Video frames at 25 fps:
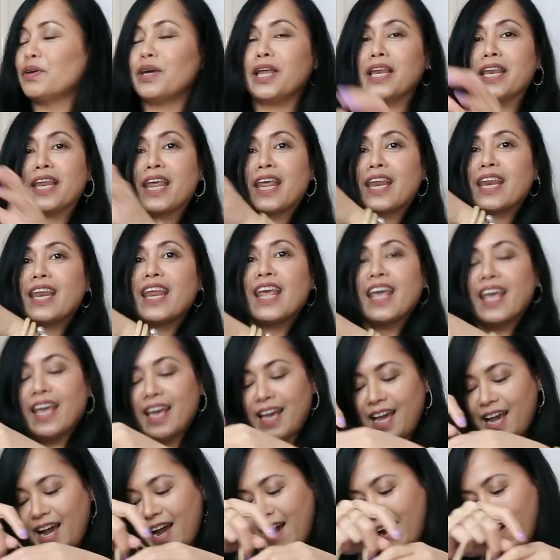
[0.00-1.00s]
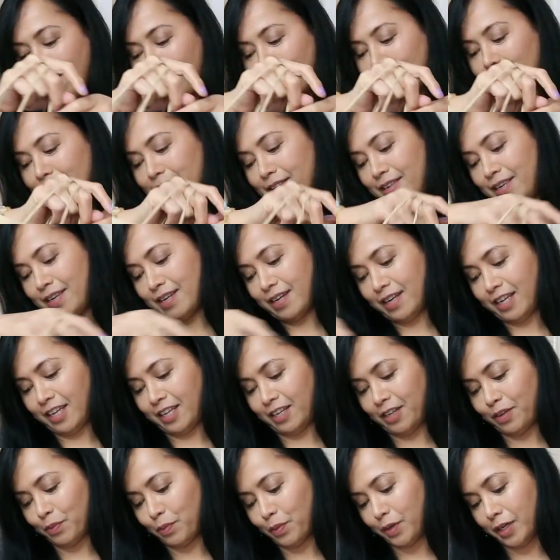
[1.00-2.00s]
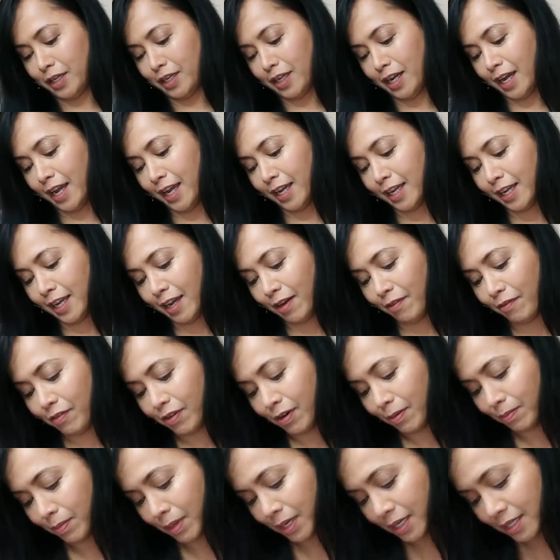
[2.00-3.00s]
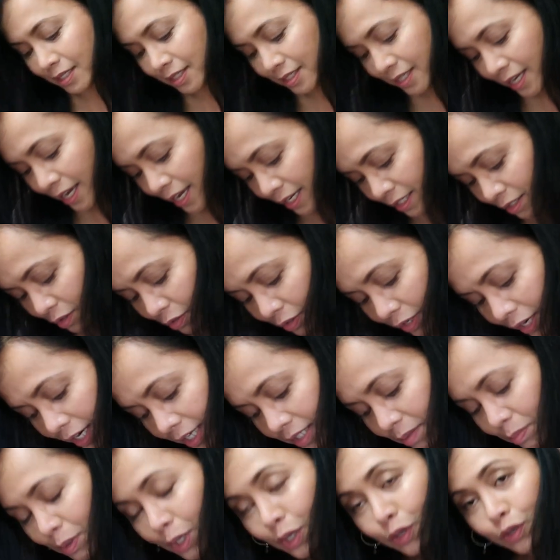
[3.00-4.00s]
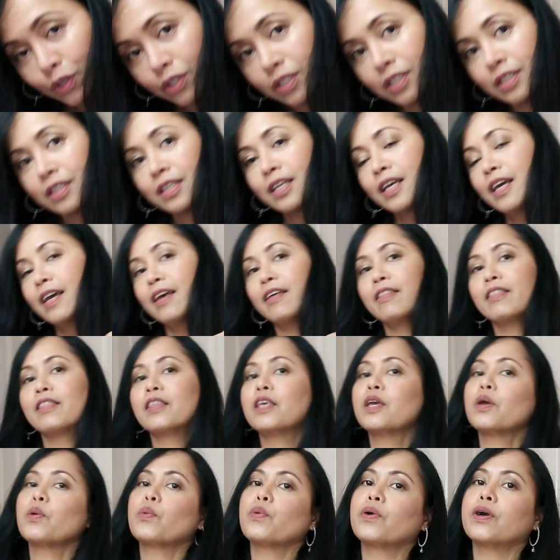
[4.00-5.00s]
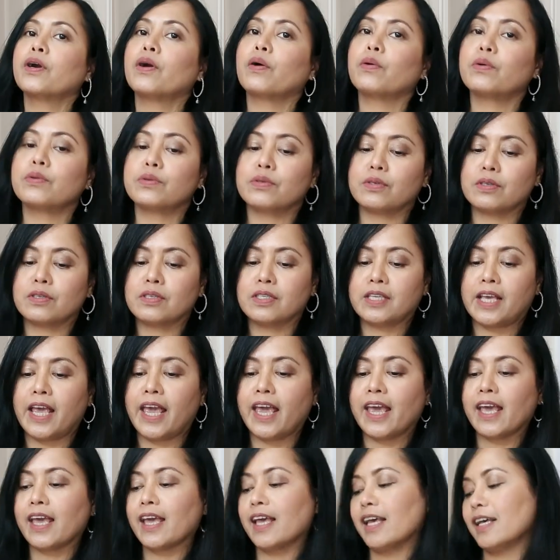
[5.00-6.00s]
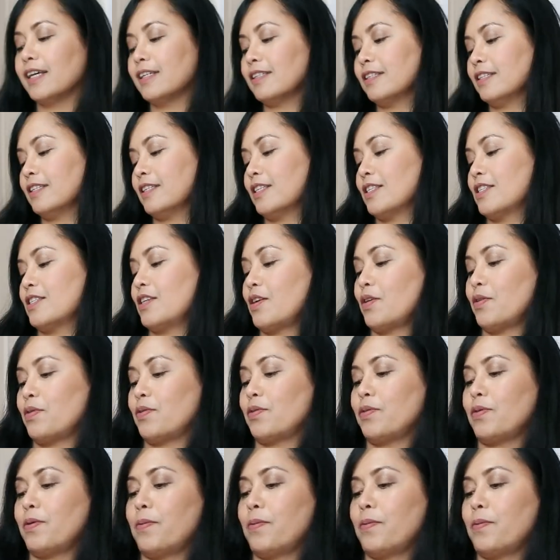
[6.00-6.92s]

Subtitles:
And then have another one that I get from xxxx because they were on sale. So